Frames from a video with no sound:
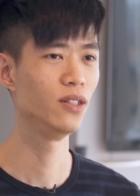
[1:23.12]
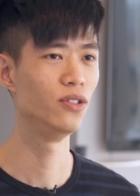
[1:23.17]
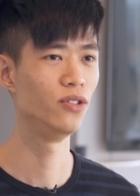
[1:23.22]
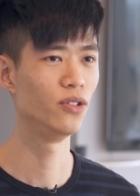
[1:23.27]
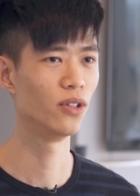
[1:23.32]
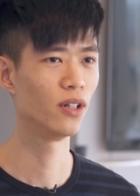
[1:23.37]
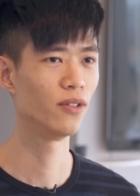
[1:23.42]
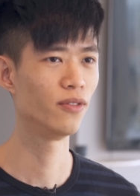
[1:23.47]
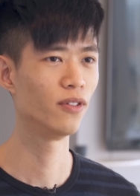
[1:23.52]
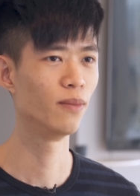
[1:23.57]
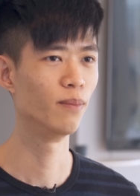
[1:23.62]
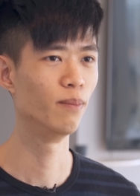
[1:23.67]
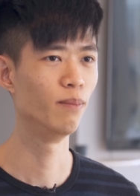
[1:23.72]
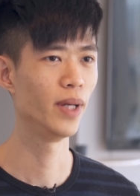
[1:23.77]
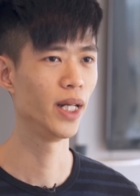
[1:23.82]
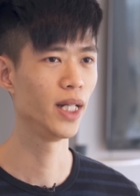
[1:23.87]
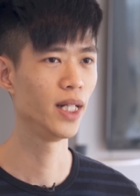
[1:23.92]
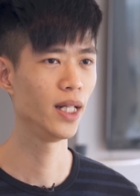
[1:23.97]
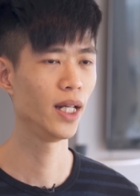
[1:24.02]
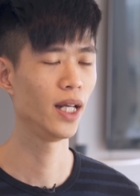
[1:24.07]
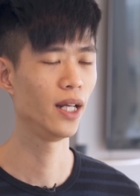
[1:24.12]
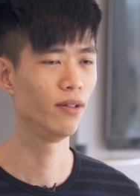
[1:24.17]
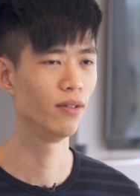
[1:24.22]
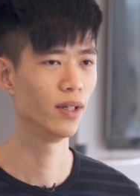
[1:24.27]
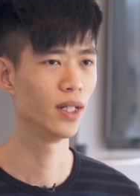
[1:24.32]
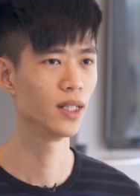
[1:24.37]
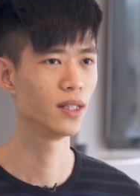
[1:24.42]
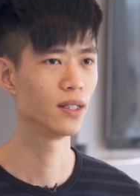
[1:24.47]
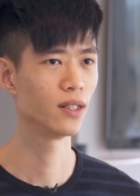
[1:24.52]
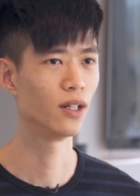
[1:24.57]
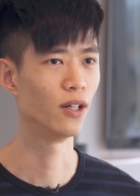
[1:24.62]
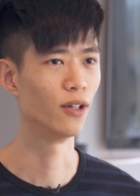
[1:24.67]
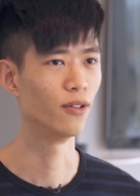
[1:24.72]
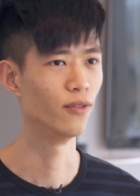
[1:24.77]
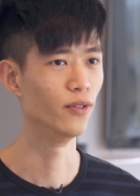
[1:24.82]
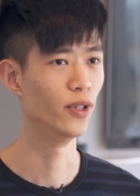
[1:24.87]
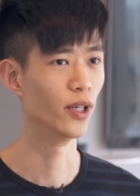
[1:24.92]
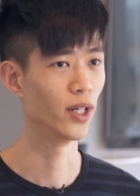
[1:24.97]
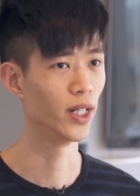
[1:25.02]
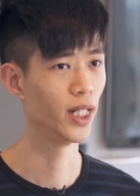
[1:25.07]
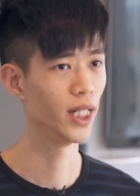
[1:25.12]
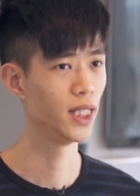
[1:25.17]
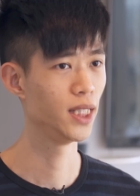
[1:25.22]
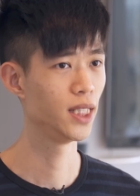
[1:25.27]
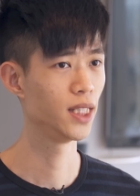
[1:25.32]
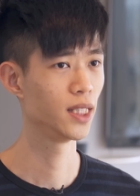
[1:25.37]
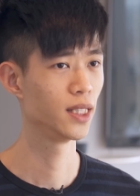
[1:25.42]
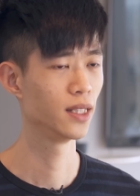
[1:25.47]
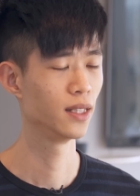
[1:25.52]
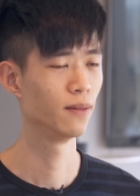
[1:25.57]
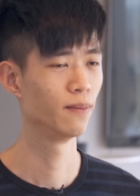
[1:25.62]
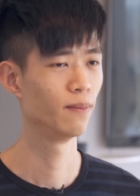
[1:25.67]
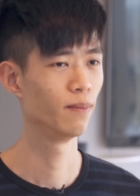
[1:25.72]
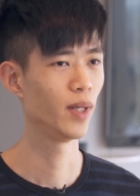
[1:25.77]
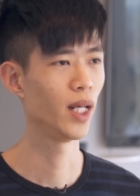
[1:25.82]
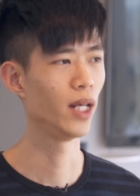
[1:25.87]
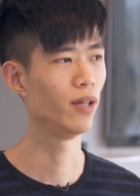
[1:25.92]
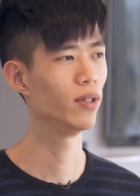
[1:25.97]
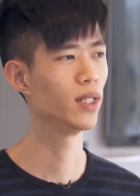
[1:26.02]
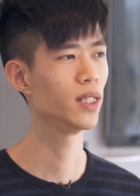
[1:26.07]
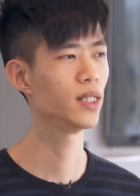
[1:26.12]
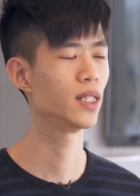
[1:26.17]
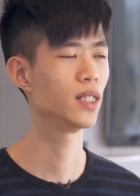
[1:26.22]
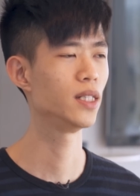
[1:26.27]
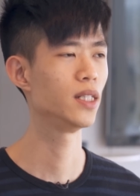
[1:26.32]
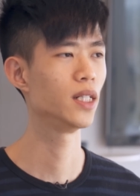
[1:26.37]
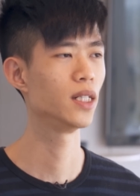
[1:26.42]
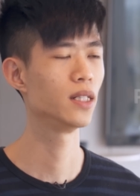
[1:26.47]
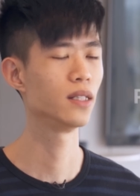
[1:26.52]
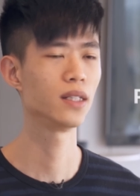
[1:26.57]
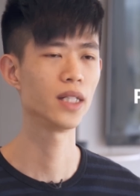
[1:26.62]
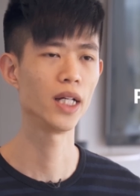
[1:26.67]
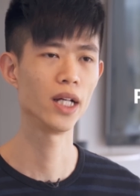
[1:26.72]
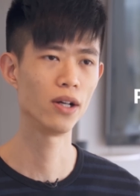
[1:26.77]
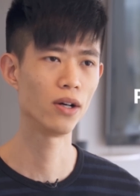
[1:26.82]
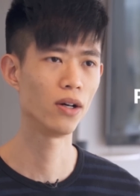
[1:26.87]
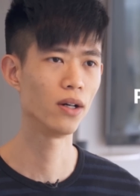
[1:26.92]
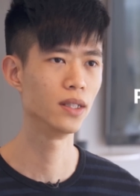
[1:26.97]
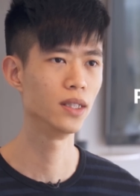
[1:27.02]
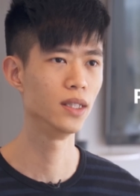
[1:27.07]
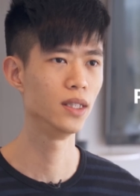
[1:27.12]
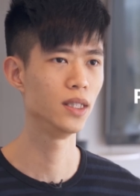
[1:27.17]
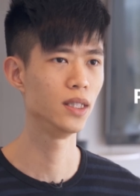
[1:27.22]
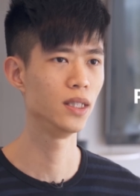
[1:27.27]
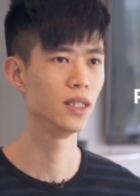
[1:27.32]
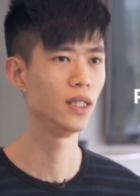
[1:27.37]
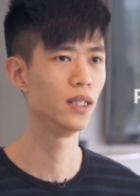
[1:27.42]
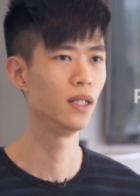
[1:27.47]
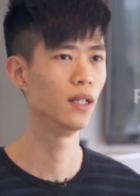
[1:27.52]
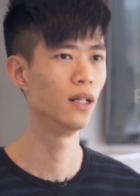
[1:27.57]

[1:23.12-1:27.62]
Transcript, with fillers: to draw from many areas of knowledge. Areas such as psychology,